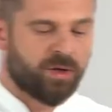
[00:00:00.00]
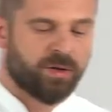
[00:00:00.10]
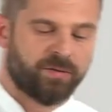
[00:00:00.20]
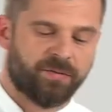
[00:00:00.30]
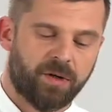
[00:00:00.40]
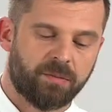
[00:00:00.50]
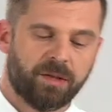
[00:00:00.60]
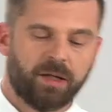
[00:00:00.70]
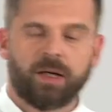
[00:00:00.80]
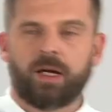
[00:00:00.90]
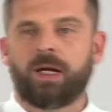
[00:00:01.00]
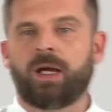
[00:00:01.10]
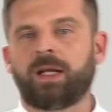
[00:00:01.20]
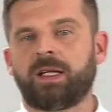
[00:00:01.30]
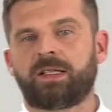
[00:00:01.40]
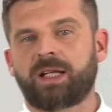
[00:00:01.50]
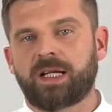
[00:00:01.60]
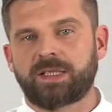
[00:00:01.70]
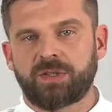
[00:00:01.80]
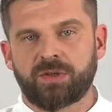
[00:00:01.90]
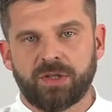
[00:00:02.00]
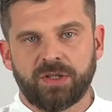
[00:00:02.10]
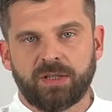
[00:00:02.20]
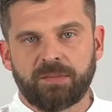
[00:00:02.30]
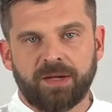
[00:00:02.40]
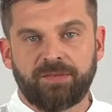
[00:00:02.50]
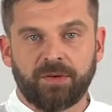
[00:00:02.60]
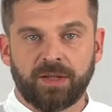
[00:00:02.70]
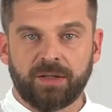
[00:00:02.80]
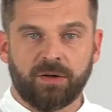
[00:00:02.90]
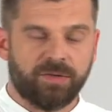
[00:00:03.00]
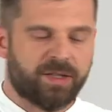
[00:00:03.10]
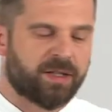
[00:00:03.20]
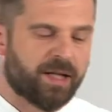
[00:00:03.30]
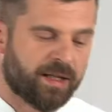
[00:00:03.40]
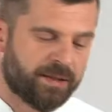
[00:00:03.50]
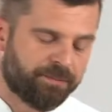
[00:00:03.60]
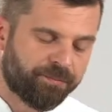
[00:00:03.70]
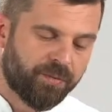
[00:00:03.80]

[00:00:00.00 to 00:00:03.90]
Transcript: oil from any dust or dirt that may fall in over the night,